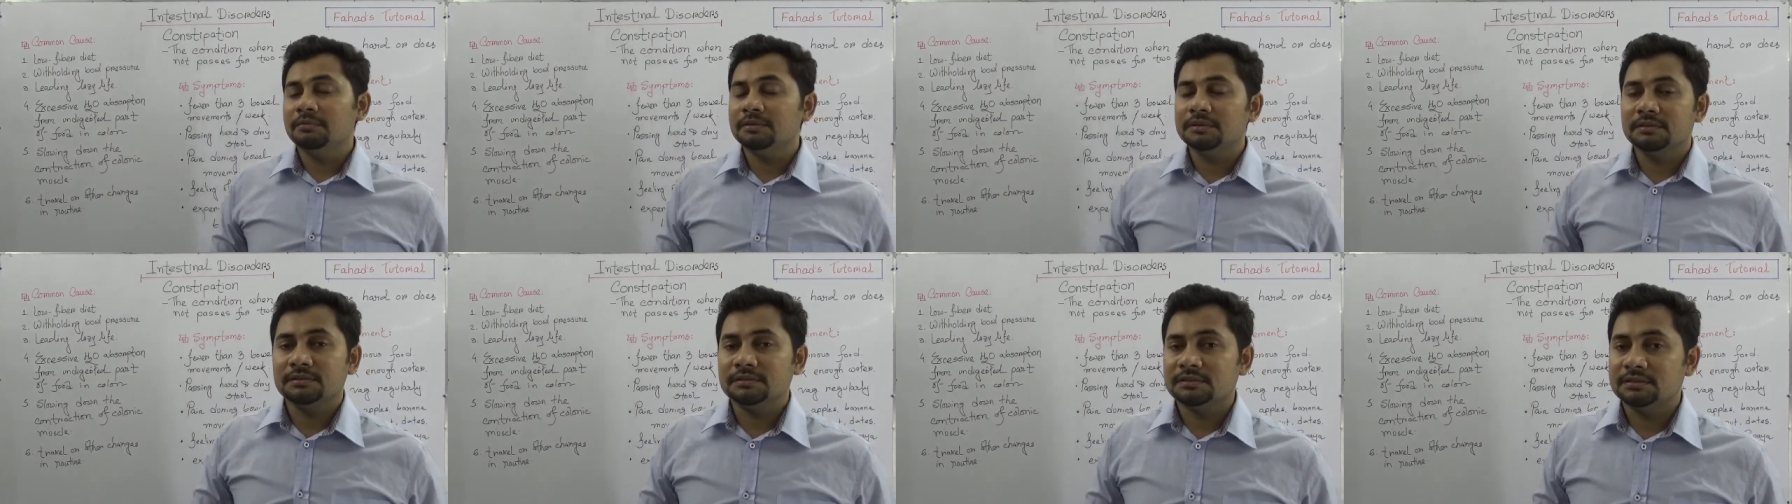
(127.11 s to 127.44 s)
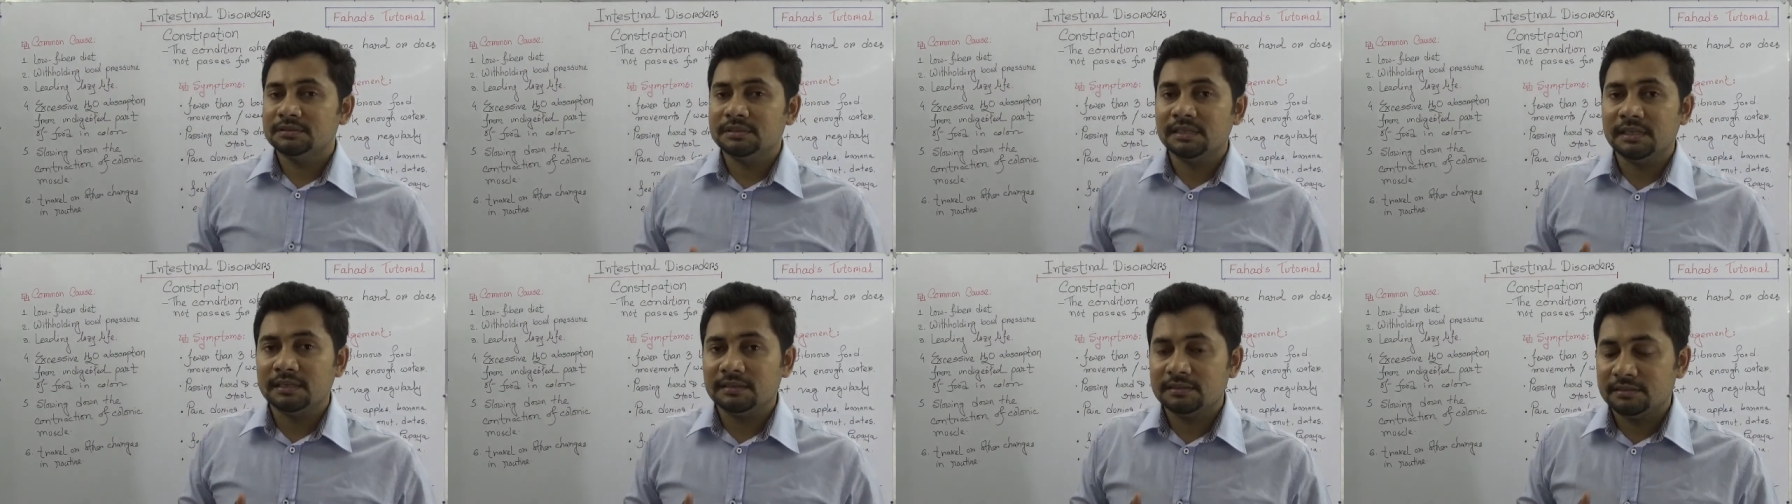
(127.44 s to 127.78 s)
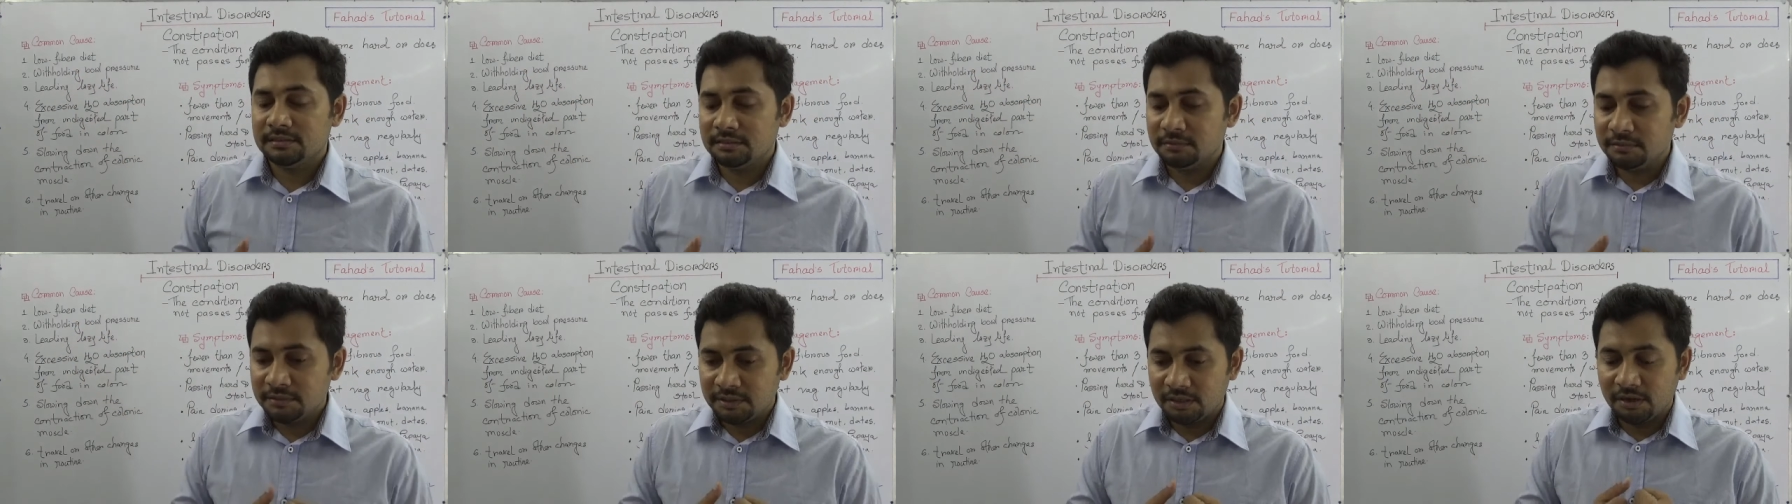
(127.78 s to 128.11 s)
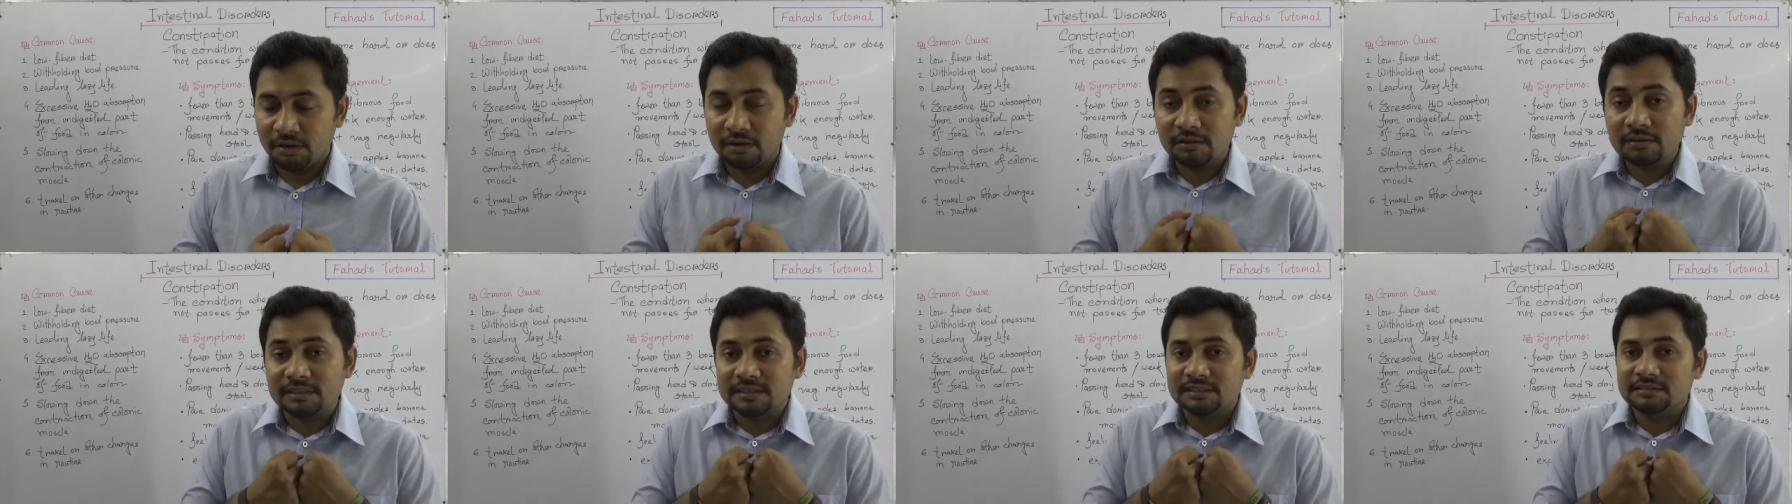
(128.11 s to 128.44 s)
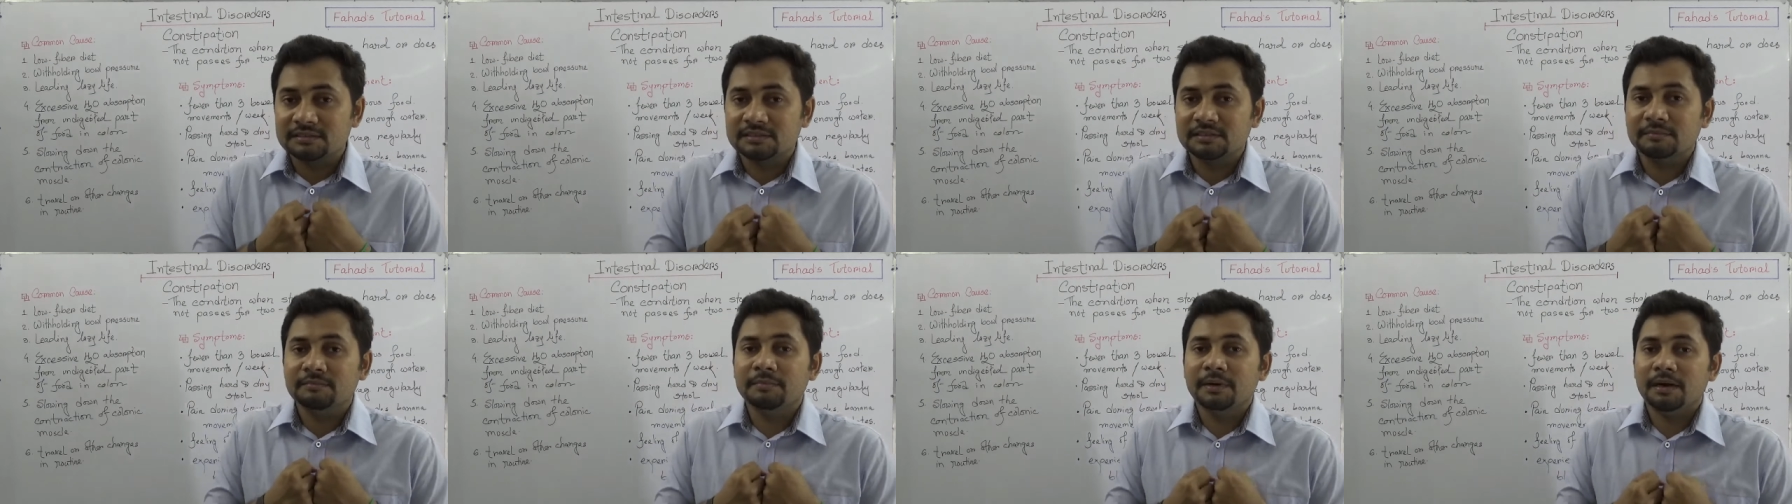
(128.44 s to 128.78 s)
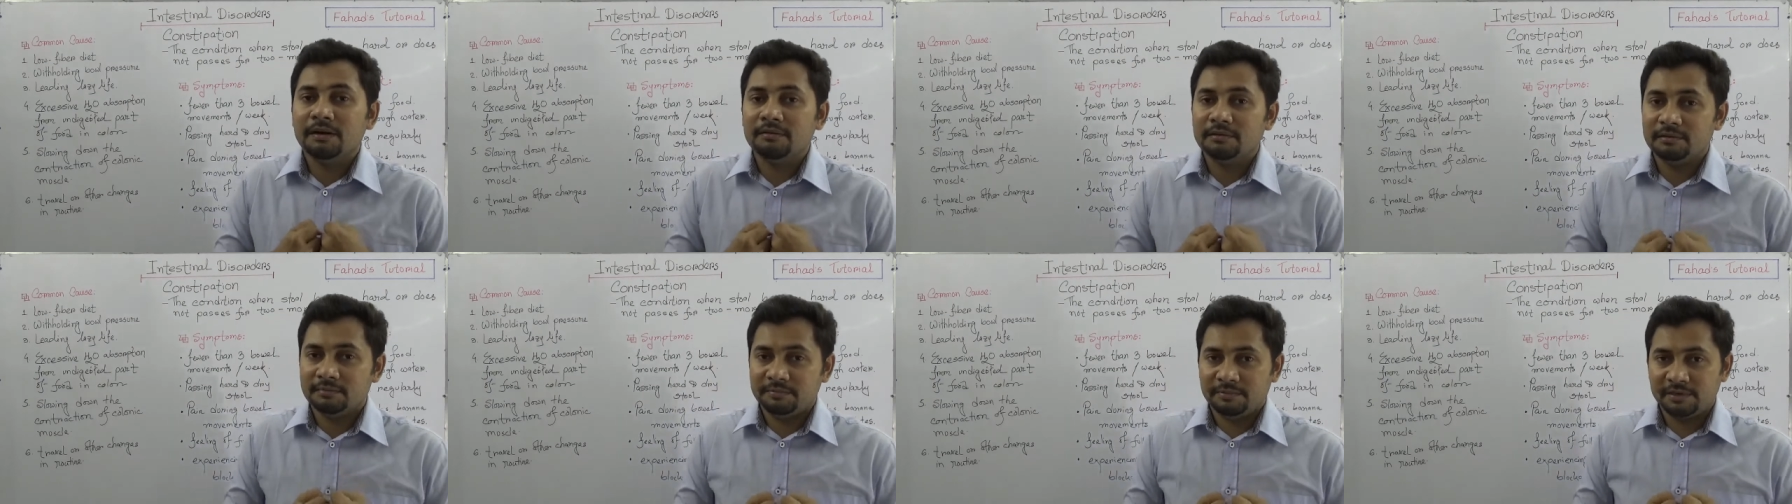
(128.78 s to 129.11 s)
uh it's like withholding the
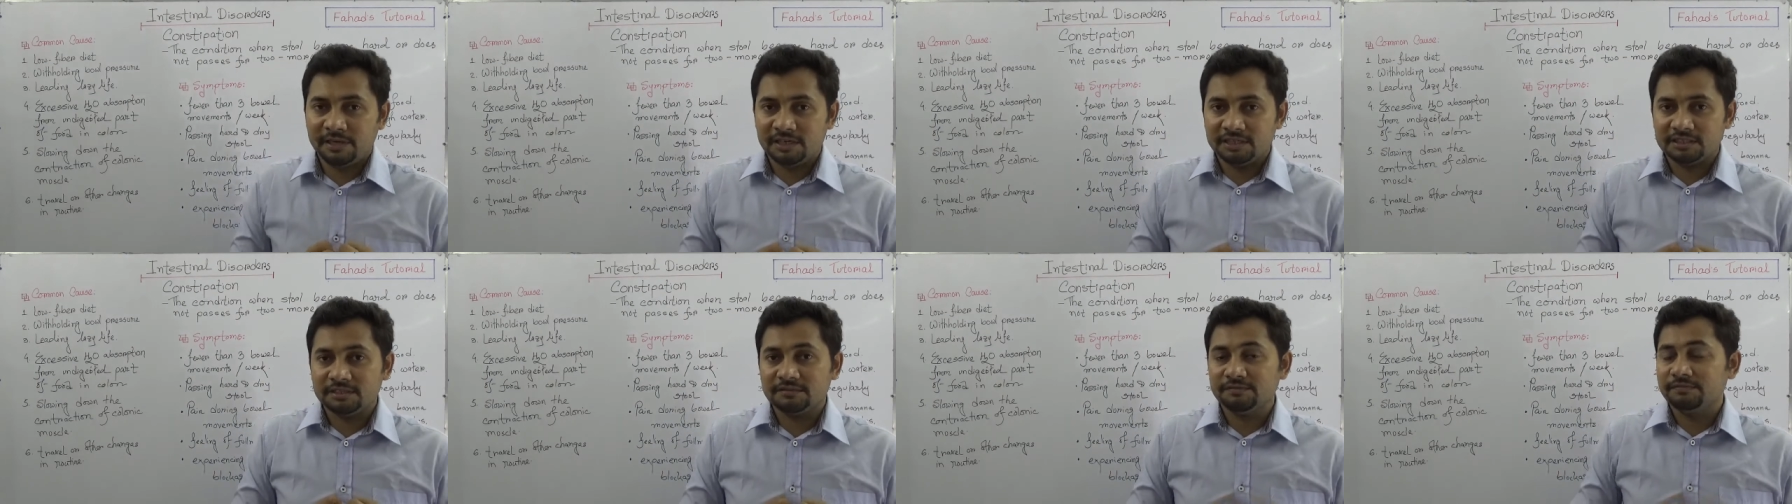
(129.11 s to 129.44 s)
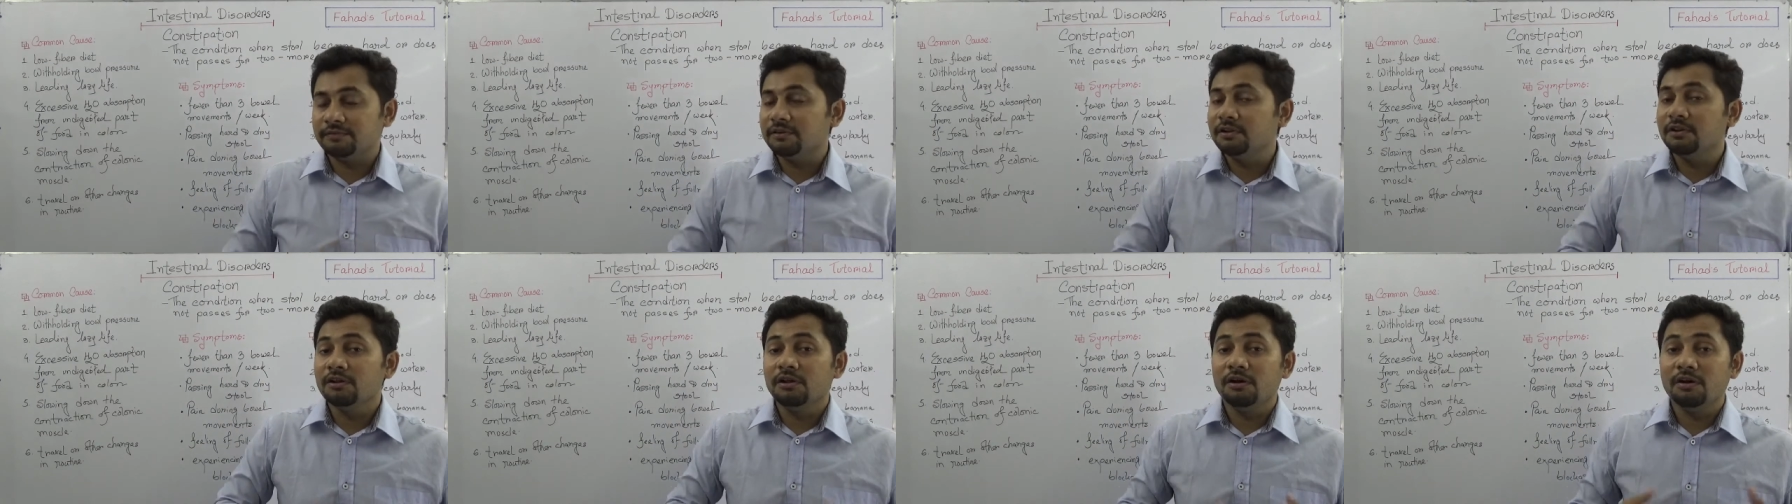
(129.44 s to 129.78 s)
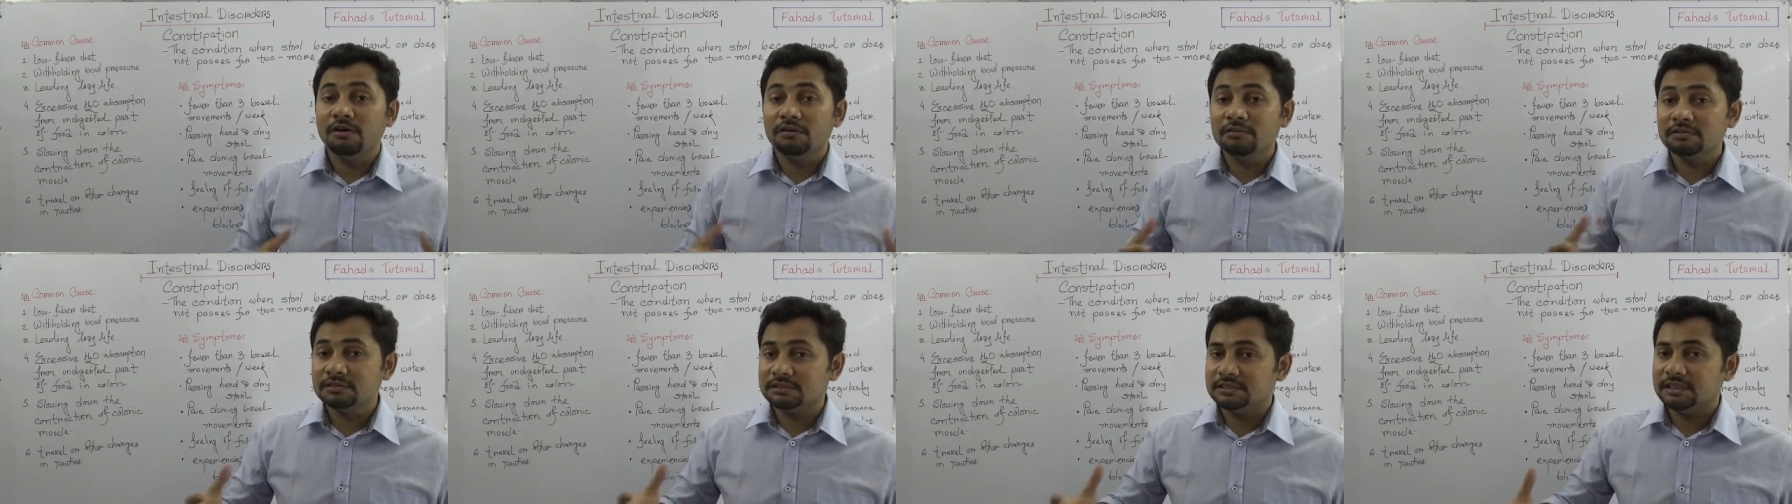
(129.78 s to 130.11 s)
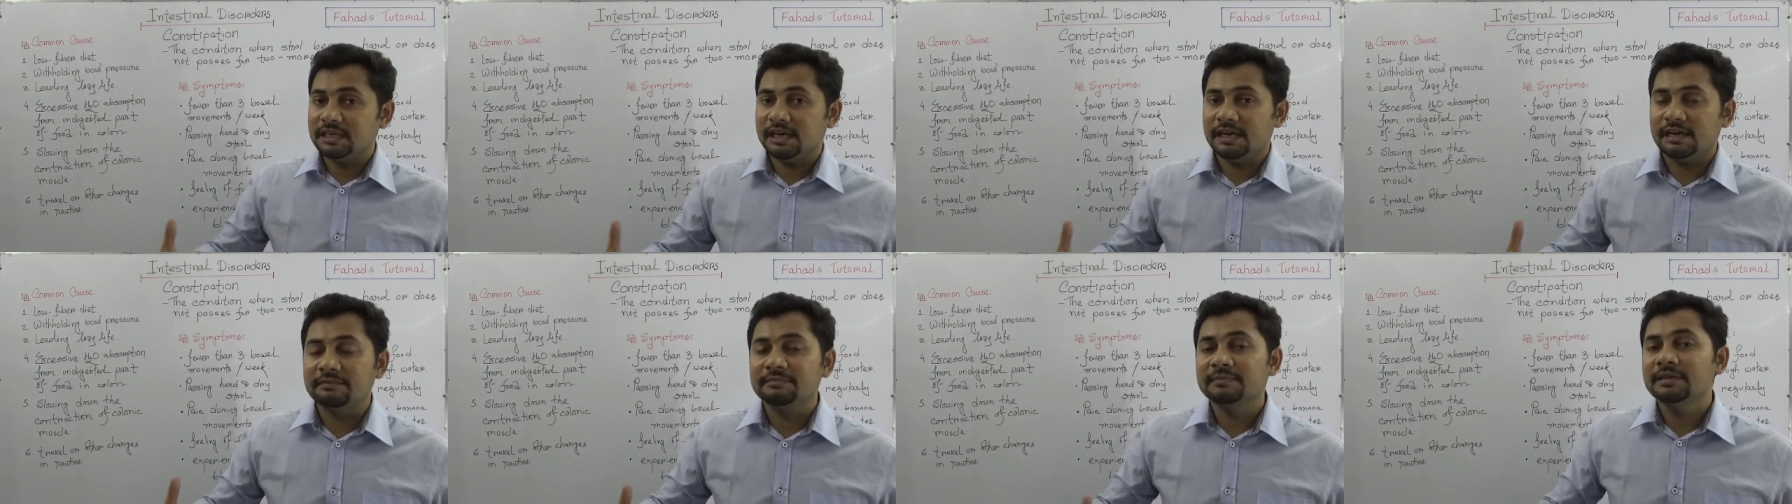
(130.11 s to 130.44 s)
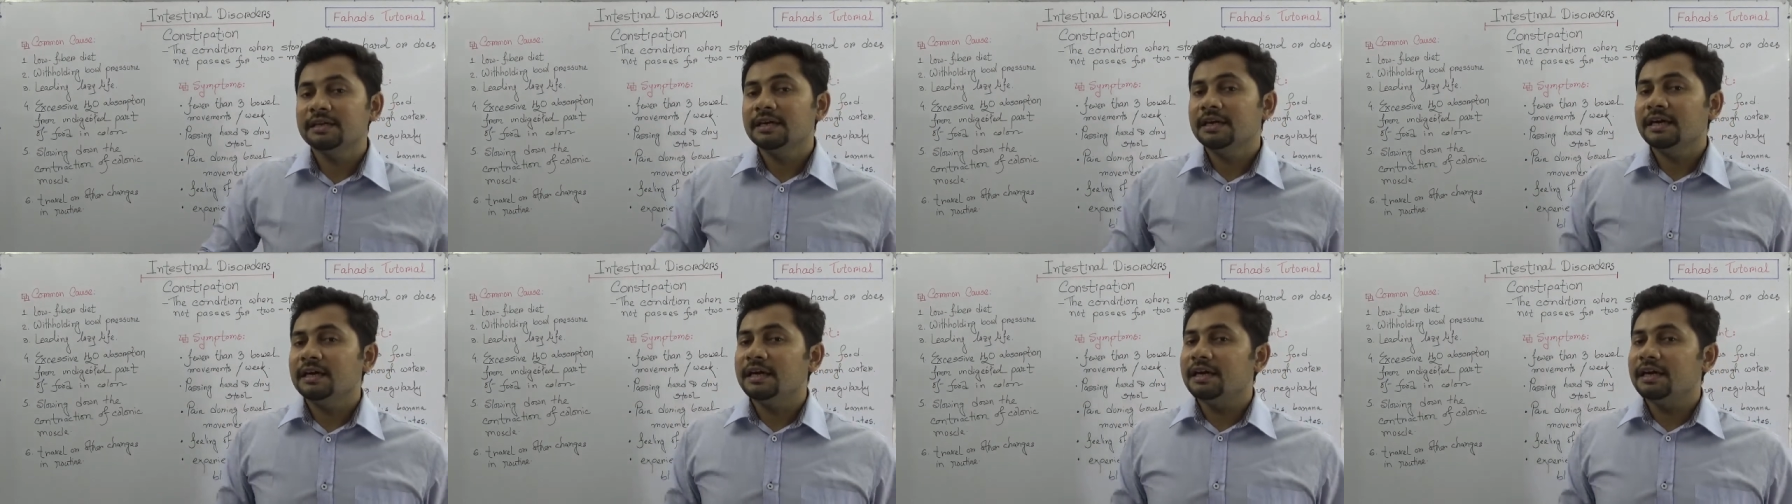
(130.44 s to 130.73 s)
bowel pressure for a long time,